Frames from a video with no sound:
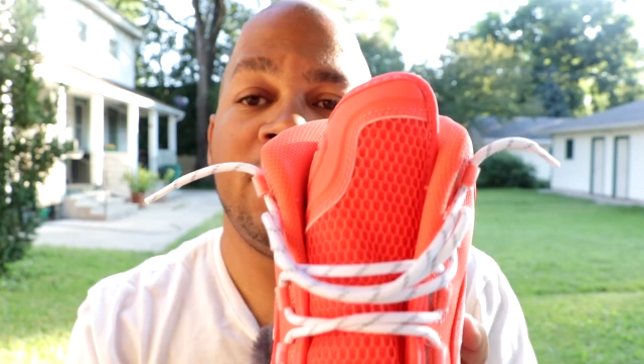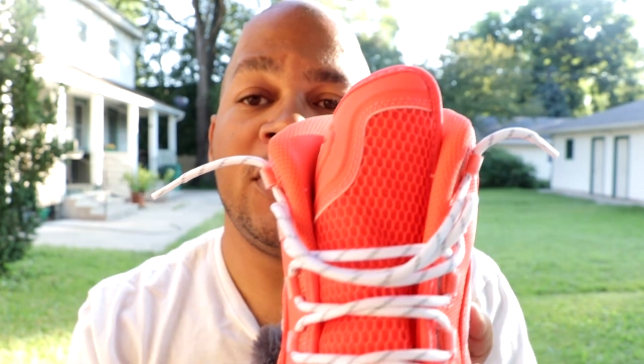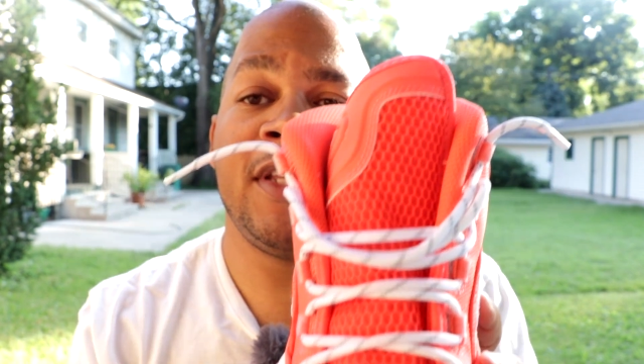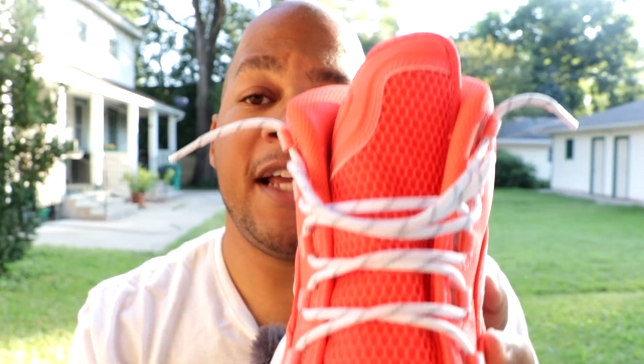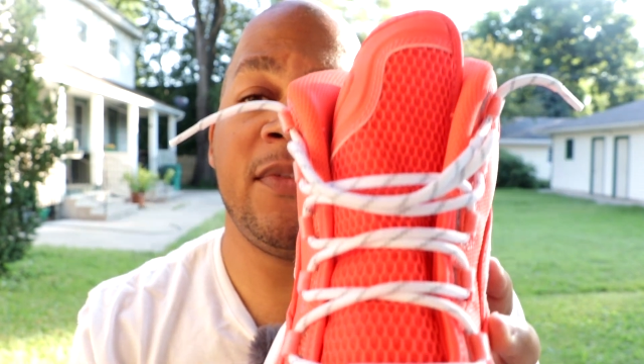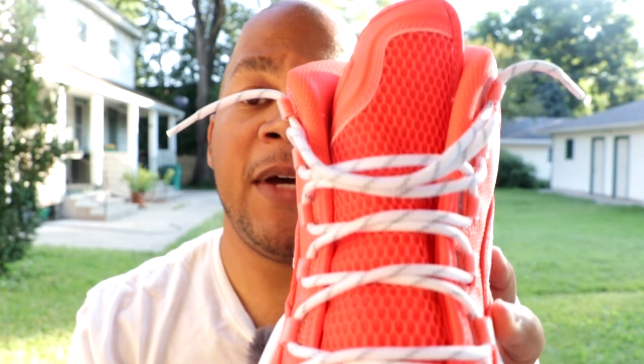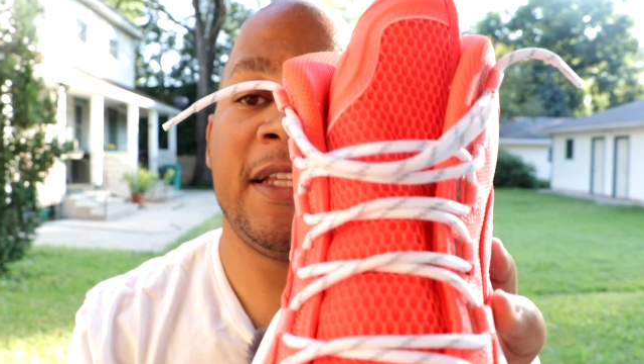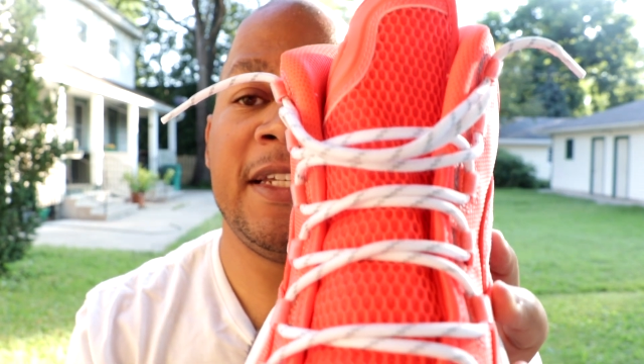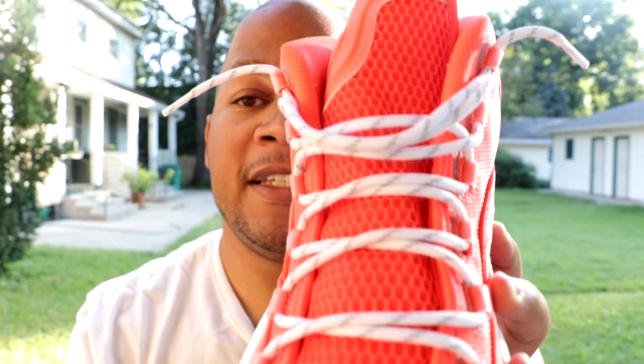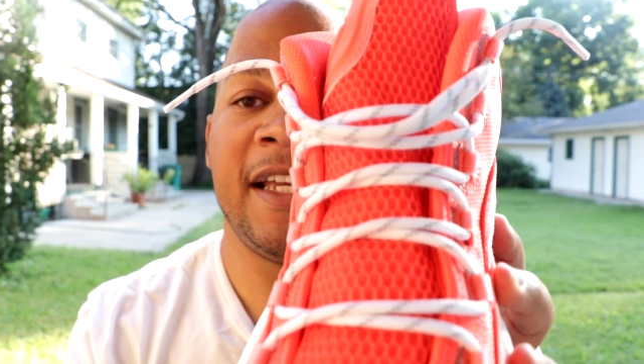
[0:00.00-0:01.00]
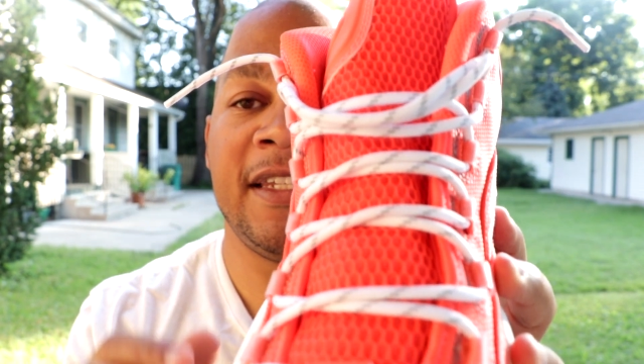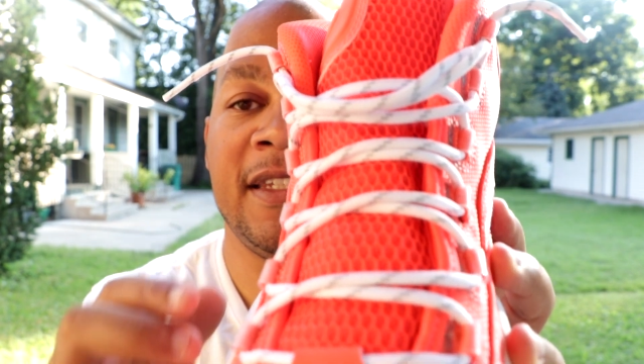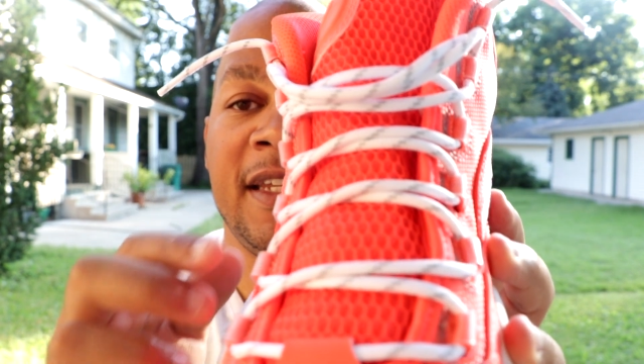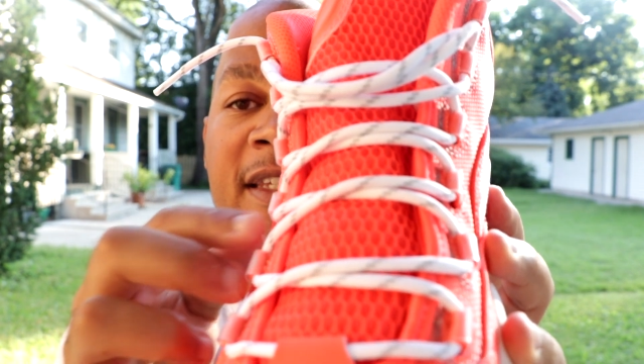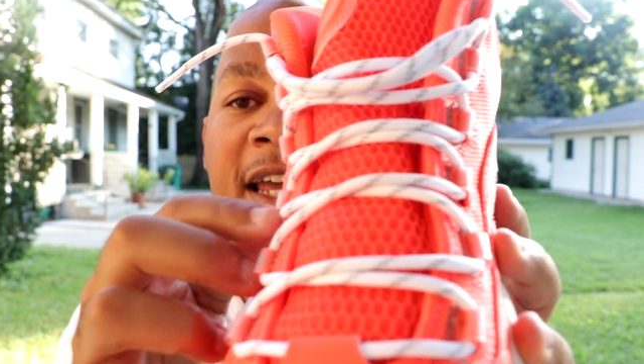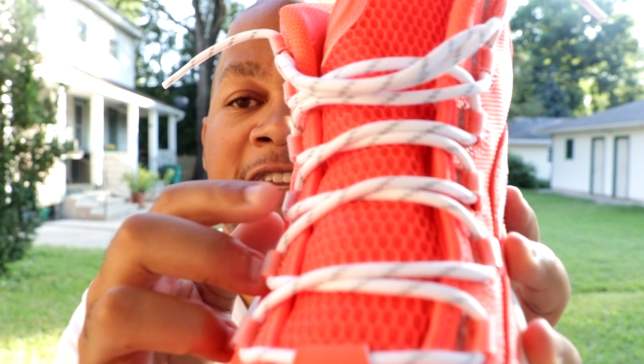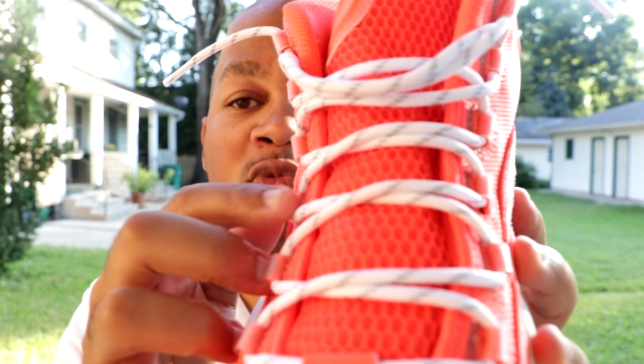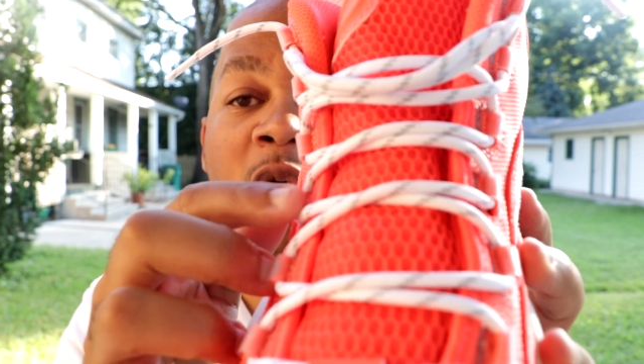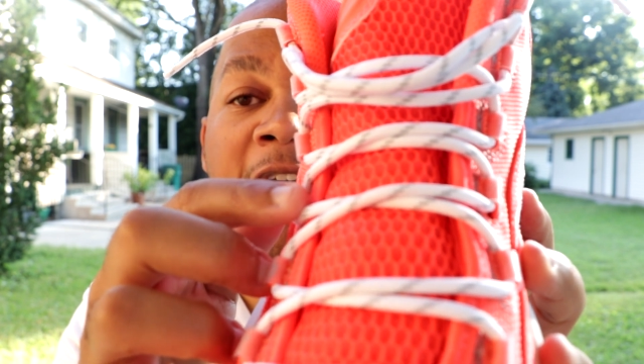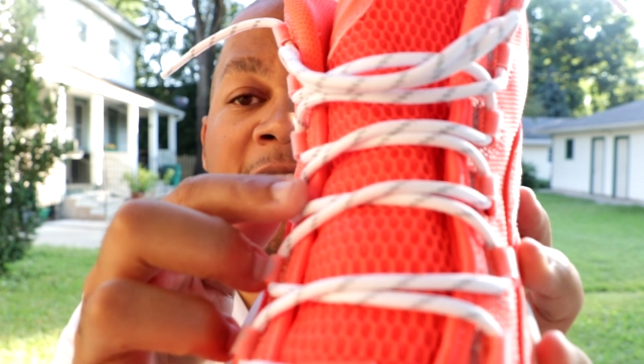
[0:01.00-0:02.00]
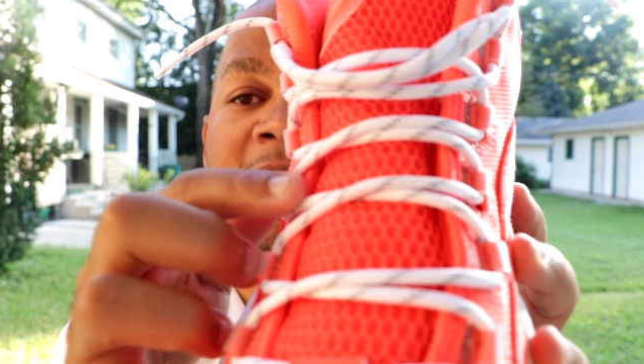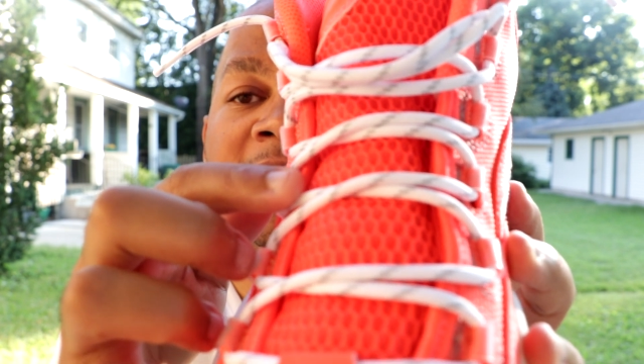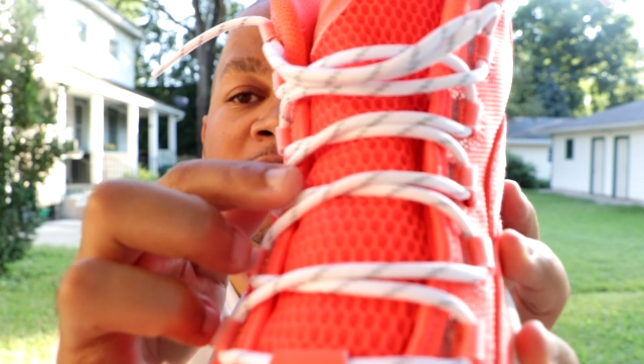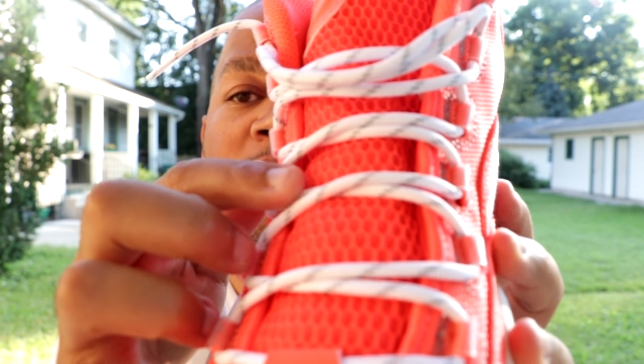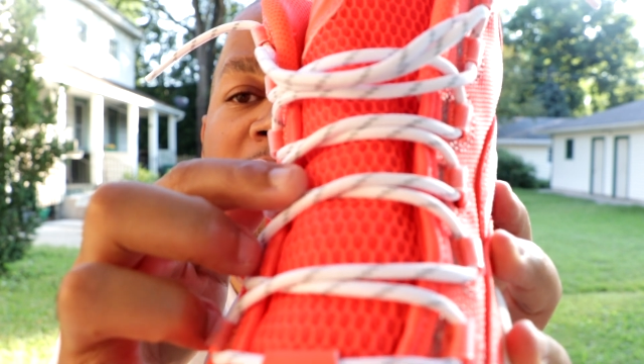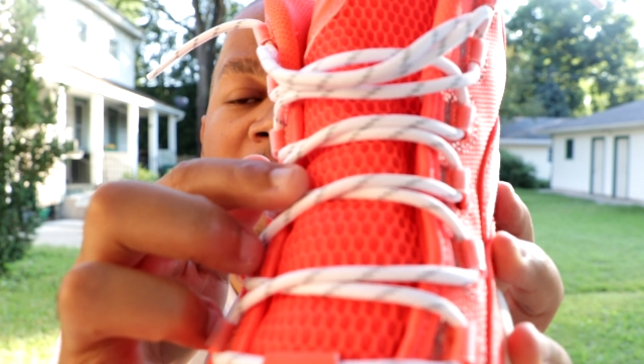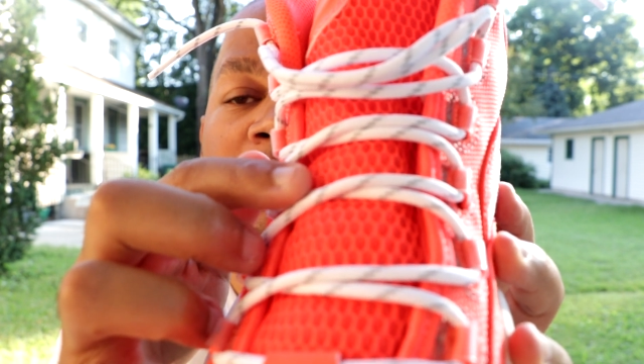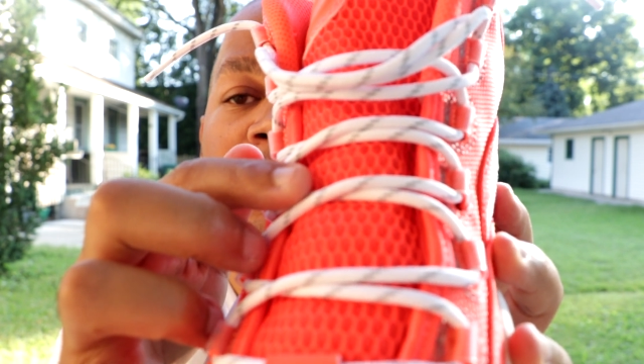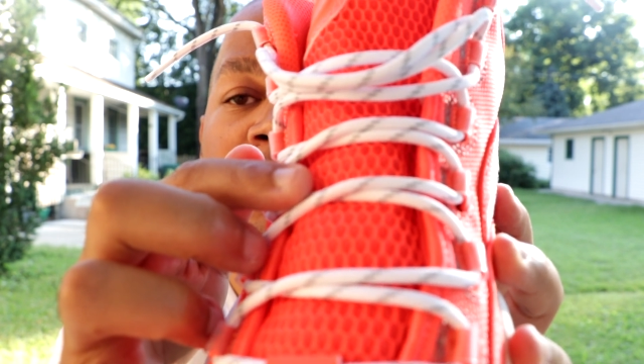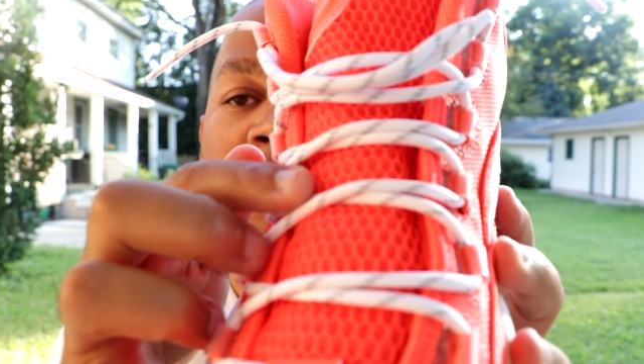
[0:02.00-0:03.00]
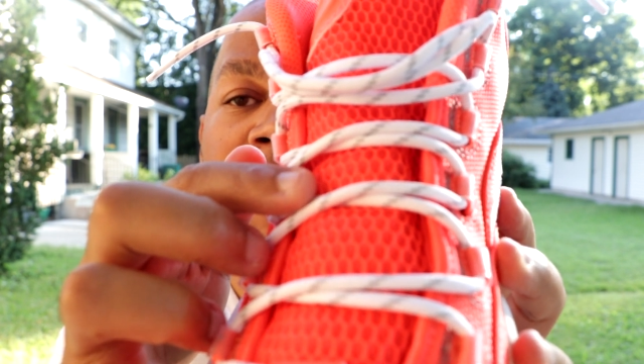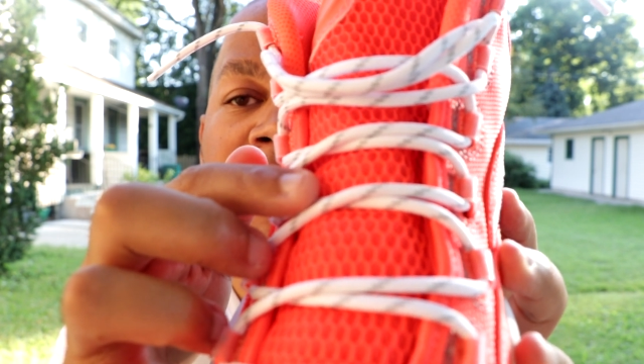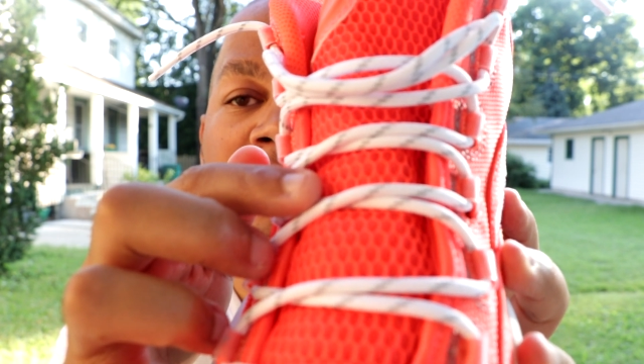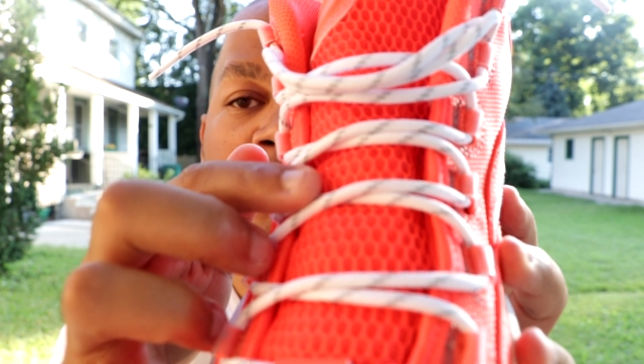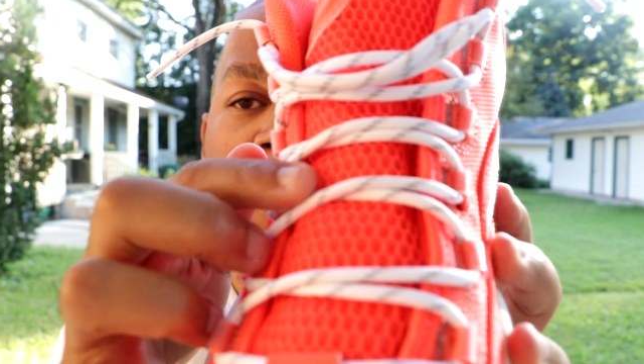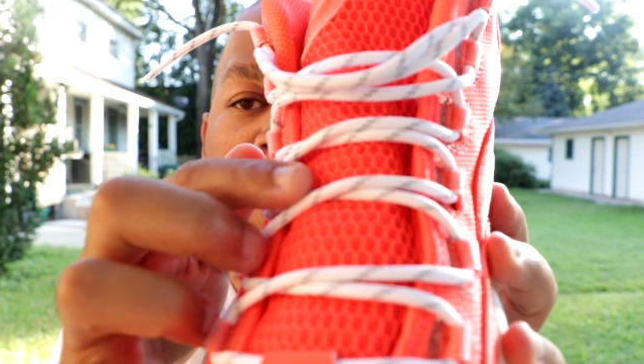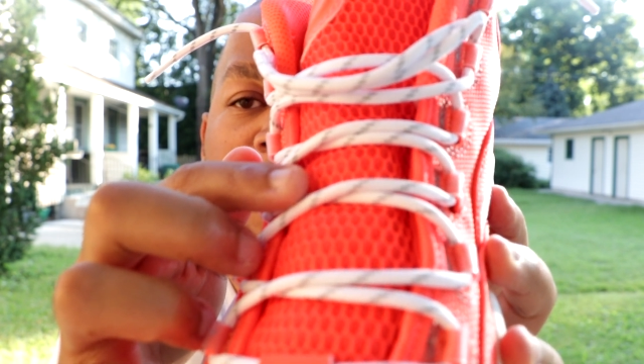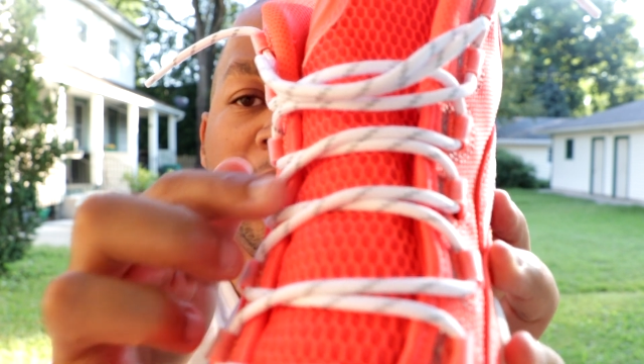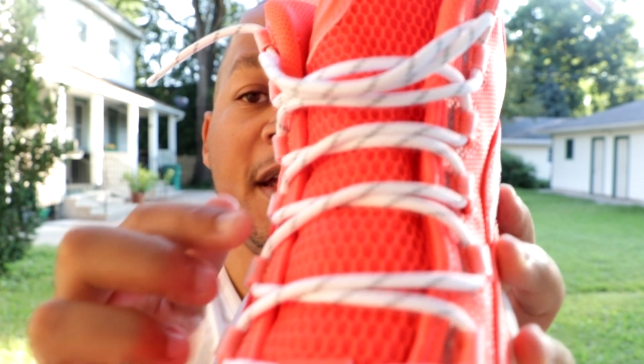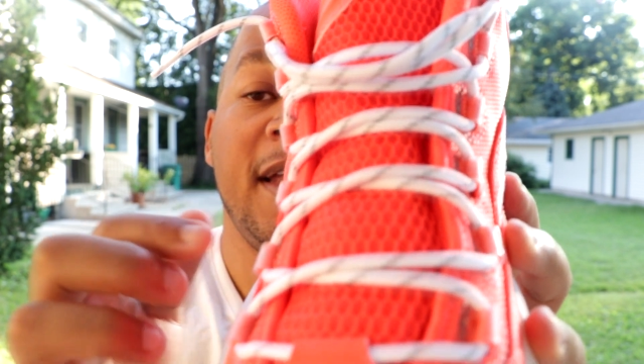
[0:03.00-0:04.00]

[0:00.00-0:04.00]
What's nice about these laces is that it's white, and as you can see where the gray is right here,